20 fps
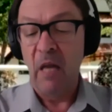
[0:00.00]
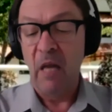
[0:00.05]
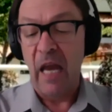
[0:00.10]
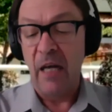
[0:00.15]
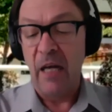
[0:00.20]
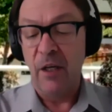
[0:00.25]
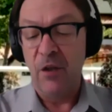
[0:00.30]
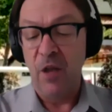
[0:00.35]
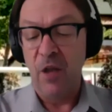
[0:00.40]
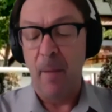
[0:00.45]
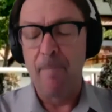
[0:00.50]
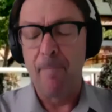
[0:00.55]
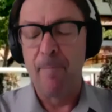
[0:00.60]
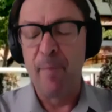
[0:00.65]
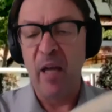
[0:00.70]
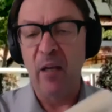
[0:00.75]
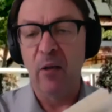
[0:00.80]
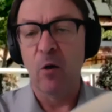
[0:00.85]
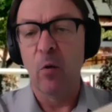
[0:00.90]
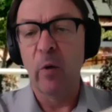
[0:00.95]
And in the
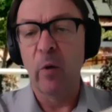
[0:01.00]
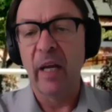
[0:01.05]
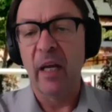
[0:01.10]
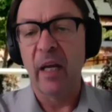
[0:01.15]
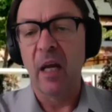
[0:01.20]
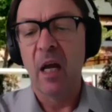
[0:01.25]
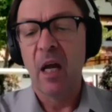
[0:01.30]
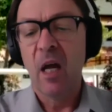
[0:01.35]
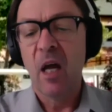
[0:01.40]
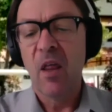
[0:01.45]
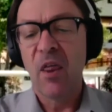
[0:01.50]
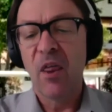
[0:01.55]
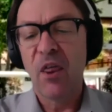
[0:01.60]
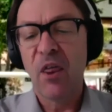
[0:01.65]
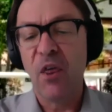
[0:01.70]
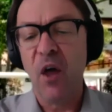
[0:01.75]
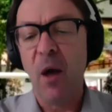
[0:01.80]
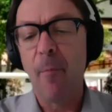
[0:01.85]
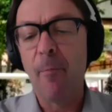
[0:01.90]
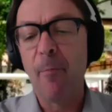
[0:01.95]
bellowing,
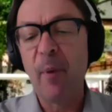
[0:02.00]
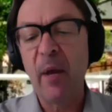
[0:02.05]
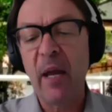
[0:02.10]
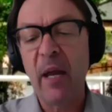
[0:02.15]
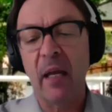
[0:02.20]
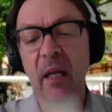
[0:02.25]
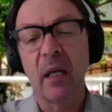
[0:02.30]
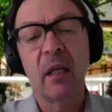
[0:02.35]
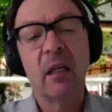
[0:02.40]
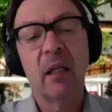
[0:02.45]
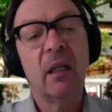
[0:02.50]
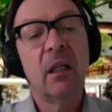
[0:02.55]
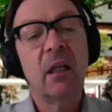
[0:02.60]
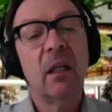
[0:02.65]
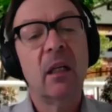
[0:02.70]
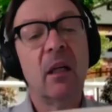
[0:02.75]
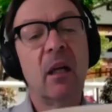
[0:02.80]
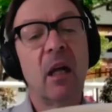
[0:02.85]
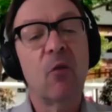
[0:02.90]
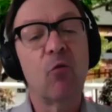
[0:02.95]
thumping,
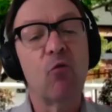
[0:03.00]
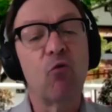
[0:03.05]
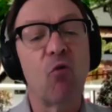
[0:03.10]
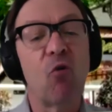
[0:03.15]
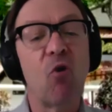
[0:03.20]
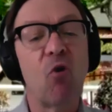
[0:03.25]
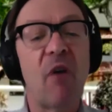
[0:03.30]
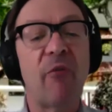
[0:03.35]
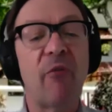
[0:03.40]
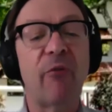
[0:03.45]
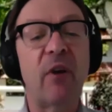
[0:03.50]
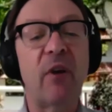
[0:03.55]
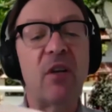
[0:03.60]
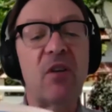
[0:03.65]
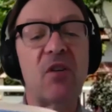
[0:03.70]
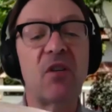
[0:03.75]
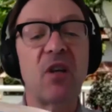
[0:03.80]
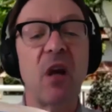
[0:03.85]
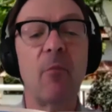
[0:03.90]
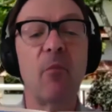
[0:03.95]
rough
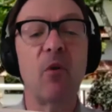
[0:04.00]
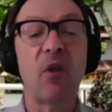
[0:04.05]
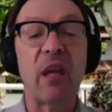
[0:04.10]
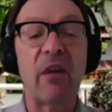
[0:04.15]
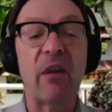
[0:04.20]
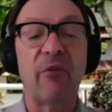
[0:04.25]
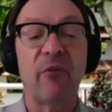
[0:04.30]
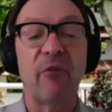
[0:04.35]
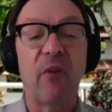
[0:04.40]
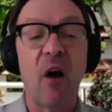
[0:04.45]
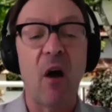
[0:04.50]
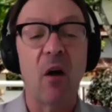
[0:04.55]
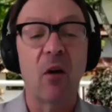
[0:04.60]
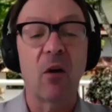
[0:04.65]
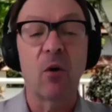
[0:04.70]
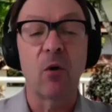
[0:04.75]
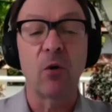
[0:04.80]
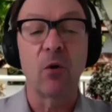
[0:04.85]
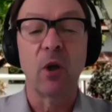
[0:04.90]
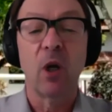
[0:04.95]
and tumble that
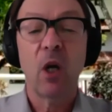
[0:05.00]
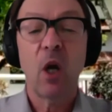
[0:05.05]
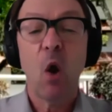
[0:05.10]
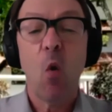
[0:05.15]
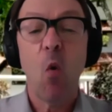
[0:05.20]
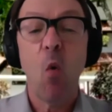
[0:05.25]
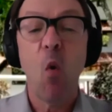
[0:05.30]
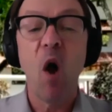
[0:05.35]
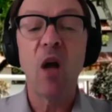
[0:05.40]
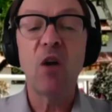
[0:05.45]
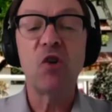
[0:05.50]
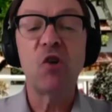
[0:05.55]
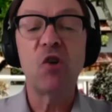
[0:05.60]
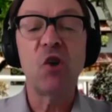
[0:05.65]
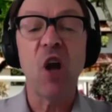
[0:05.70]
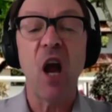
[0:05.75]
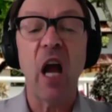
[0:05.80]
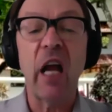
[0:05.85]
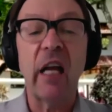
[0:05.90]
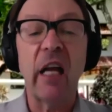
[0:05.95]
followed, one
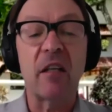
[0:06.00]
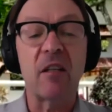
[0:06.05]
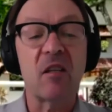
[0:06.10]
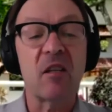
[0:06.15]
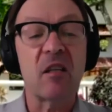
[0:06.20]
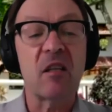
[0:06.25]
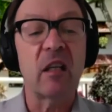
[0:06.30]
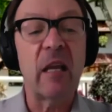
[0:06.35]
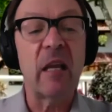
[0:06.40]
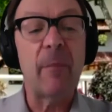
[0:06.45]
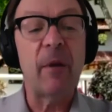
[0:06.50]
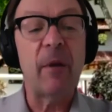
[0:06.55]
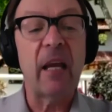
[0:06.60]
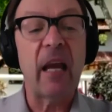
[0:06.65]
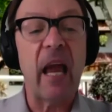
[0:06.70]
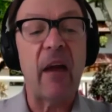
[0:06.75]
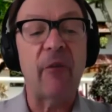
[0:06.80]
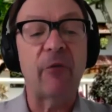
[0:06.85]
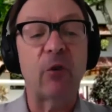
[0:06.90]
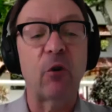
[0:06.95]
giant
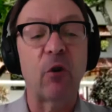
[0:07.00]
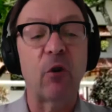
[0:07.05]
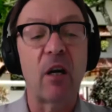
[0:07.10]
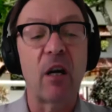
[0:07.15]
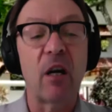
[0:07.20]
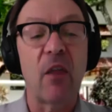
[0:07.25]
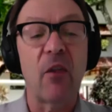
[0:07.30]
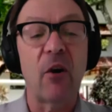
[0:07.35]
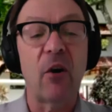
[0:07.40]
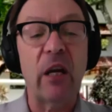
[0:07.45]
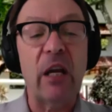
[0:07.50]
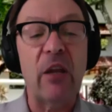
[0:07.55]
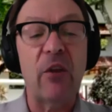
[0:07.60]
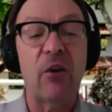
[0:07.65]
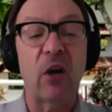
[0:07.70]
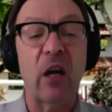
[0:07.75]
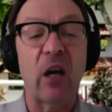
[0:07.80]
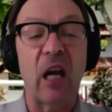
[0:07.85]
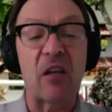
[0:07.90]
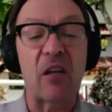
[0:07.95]
sleeping after another
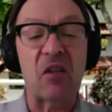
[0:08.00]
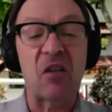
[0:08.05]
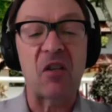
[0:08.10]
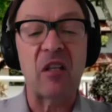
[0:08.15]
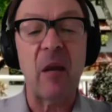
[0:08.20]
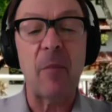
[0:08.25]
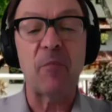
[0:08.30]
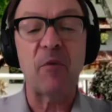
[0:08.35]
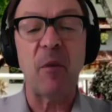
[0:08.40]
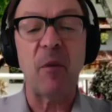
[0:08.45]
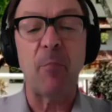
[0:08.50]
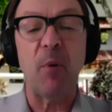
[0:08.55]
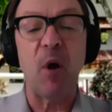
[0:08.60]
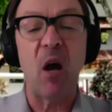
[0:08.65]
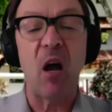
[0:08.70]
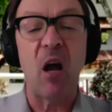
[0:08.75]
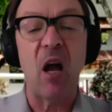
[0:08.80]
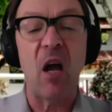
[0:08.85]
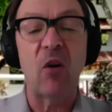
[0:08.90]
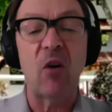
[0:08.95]
either got stepped
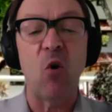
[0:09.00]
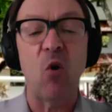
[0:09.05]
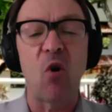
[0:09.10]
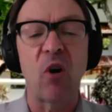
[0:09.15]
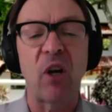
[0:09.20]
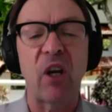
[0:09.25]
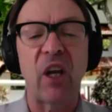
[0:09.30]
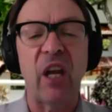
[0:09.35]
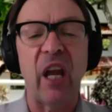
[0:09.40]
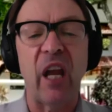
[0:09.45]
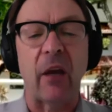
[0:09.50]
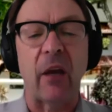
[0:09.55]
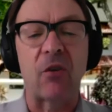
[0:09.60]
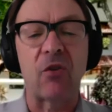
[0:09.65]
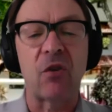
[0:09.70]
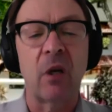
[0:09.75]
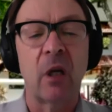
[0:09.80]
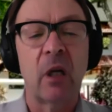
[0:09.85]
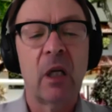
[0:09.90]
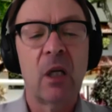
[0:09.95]
upon or
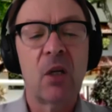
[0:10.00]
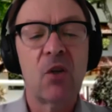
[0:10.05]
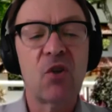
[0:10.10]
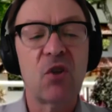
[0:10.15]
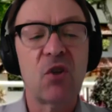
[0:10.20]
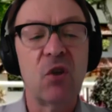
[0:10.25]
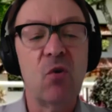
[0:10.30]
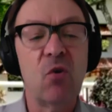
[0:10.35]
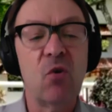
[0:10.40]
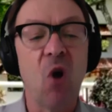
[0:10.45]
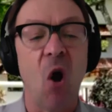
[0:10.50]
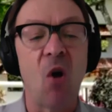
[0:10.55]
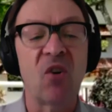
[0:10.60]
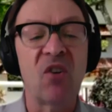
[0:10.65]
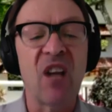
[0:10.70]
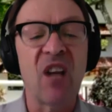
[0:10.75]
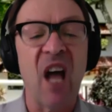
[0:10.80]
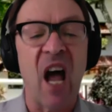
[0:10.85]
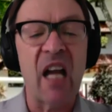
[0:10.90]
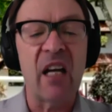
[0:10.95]
kicked. Soon
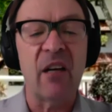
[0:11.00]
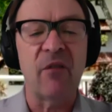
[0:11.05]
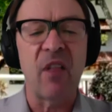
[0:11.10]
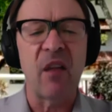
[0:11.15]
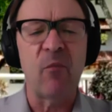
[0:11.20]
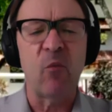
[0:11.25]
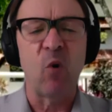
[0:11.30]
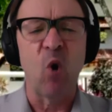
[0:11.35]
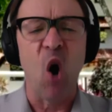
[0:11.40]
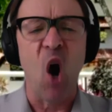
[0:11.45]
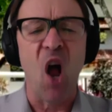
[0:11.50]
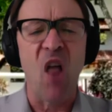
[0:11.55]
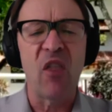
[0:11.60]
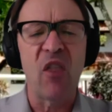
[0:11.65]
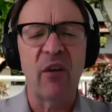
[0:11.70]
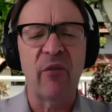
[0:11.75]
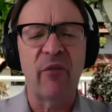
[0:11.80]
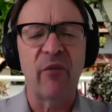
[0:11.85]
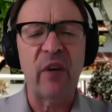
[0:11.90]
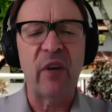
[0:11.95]
all 9 of them were on
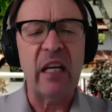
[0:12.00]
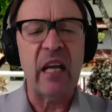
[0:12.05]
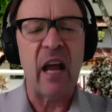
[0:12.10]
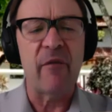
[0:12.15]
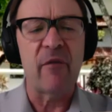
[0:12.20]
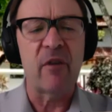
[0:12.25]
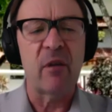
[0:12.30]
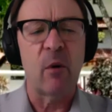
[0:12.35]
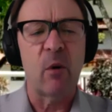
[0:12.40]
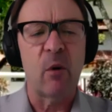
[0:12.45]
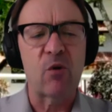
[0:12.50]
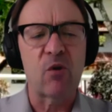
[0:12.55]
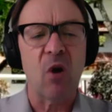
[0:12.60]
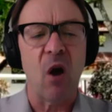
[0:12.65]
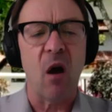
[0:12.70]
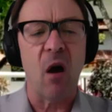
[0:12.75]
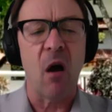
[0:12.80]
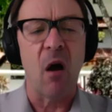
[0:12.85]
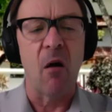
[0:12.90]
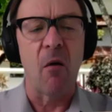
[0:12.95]
their feet, having the most
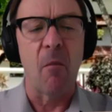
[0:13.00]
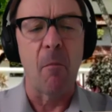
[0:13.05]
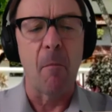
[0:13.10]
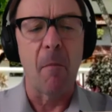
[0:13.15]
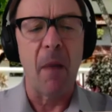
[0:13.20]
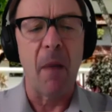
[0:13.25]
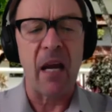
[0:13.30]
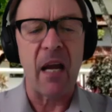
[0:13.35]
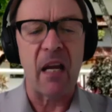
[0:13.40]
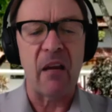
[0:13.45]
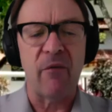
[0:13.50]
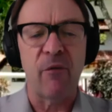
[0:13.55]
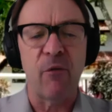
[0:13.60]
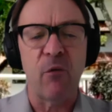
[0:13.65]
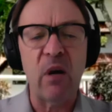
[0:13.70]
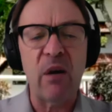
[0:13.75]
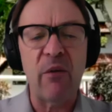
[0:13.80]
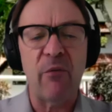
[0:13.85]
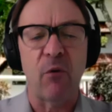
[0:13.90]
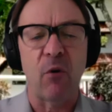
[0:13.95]
almighty
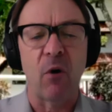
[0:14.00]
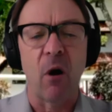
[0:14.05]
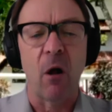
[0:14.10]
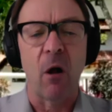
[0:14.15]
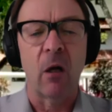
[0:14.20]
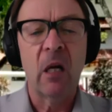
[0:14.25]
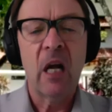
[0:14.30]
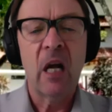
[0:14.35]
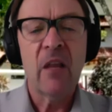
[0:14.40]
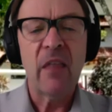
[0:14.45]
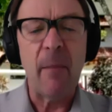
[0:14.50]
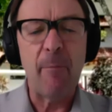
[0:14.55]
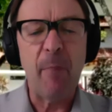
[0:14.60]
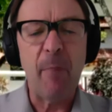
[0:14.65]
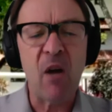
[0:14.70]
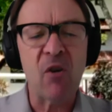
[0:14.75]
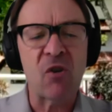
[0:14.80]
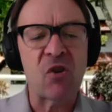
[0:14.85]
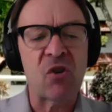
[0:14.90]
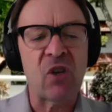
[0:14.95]
free-for-all. They
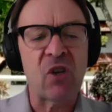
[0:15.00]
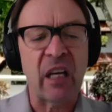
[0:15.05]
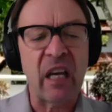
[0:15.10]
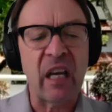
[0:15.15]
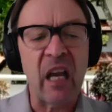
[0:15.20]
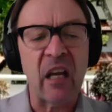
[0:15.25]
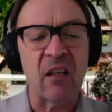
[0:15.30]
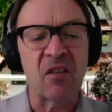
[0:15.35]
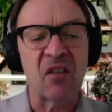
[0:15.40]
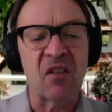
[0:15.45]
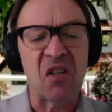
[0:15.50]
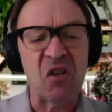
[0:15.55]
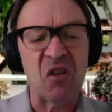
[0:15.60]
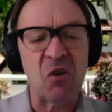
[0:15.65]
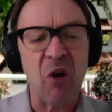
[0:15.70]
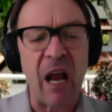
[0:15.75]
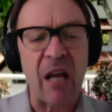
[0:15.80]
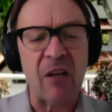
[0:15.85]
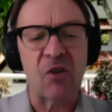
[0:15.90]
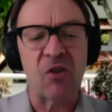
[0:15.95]
punched and kicked and
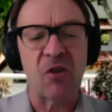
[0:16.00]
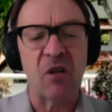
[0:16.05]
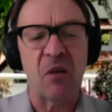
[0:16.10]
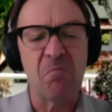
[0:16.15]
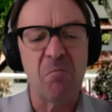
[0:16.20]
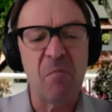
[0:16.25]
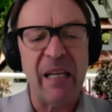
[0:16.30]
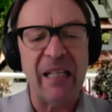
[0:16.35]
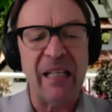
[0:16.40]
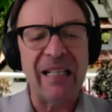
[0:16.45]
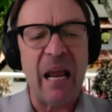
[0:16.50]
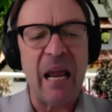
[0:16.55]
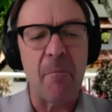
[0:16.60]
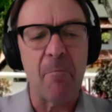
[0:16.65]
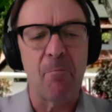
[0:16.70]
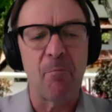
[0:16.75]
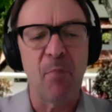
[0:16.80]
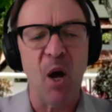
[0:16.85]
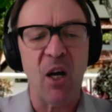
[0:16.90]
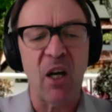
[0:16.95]
scratched and bit
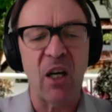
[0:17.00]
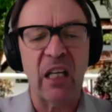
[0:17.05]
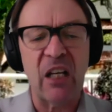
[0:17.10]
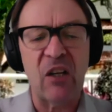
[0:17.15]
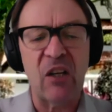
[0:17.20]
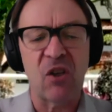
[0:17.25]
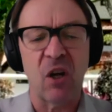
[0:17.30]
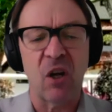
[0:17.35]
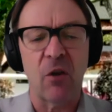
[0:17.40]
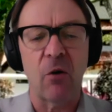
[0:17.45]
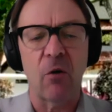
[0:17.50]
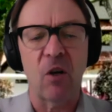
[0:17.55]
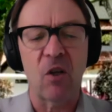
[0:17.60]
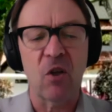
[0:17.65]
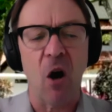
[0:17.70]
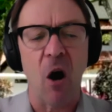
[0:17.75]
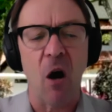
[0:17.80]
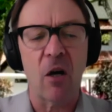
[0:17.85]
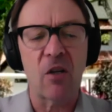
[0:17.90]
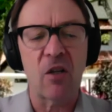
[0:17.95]
and butted each other
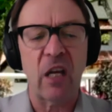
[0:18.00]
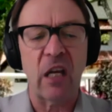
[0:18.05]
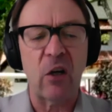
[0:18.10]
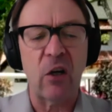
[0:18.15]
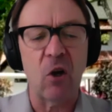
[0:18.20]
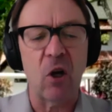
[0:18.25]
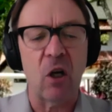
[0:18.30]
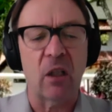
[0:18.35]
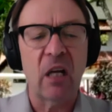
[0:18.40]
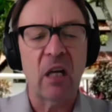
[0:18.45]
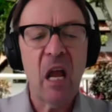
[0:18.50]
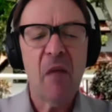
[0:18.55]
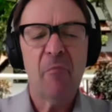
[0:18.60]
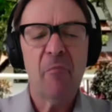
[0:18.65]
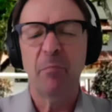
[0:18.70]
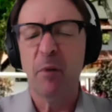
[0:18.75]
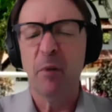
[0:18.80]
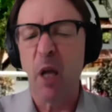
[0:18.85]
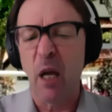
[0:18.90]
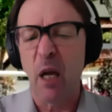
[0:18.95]
as hard as they could.
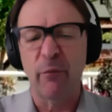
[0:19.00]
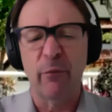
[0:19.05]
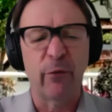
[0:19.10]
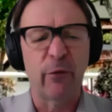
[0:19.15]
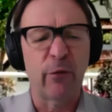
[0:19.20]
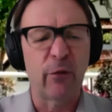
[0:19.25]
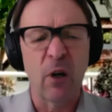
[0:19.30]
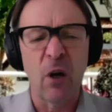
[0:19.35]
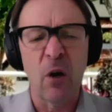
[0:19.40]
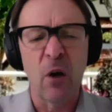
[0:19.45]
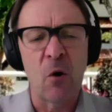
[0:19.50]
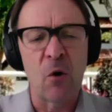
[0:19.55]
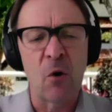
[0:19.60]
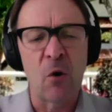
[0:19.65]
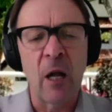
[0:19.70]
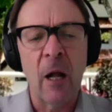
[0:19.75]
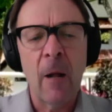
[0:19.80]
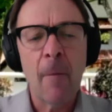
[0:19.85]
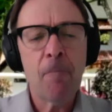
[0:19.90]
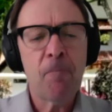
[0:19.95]
Blood
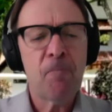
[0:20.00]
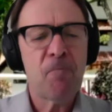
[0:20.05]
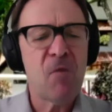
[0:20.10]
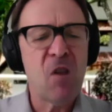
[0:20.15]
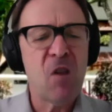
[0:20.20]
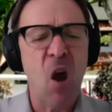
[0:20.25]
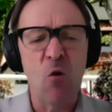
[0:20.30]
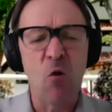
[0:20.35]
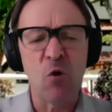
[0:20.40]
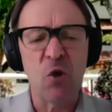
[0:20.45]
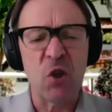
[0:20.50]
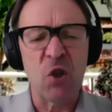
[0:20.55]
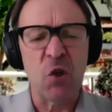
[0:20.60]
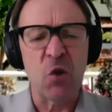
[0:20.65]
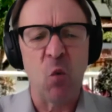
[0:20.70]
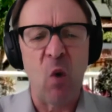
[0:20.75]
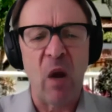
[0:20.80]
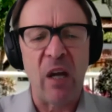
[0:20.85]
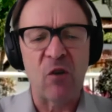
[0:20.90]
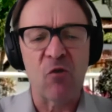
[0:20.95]
flowed,
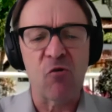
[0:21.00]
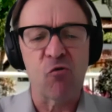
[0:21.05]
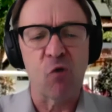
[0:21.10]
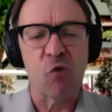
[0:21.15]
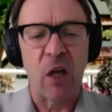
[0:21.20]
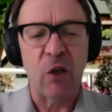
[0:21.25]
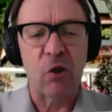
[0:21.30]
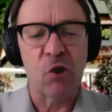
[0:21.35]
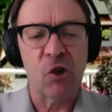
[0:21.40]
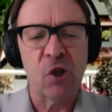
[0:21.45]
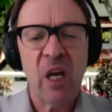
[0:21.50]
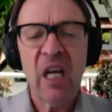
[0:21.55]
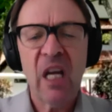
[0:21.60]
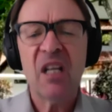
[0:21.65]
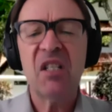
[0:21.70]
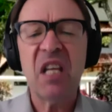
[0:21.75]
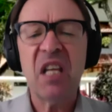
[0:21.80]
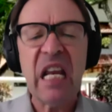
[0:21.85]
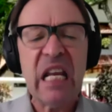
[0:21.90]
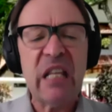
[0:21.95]
noses went crunch,
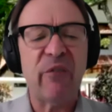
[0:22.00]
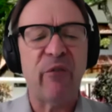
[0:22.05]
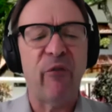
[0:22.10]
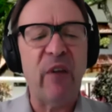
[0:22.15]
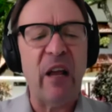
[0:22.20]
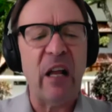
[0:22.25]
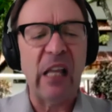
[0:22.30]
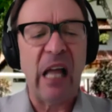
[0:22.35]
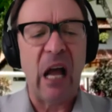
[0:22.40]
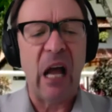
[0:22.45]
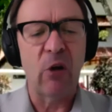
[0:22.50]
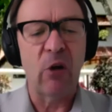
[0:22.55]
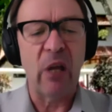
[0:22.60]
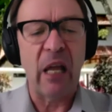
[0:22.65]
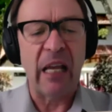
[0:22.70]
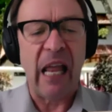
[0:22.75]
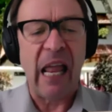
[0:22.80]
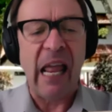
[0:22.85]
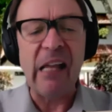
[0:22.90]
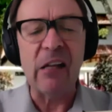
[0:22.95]
teeth fell out
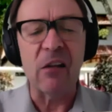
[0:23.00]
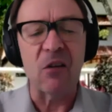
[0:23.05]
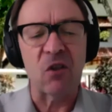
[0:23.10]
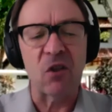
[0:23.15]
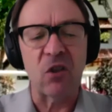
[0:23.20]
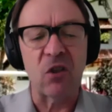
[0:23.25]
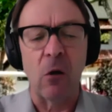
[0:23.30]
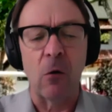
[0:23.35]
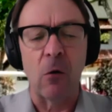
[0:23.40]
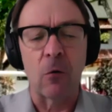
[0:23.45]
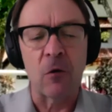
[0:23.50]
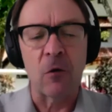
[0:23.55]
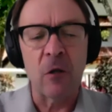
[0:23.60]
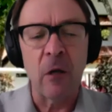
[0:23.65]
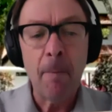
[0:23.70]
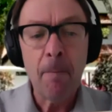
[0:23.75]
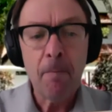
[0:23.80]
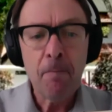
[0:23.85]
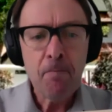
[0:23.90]
like hailstones.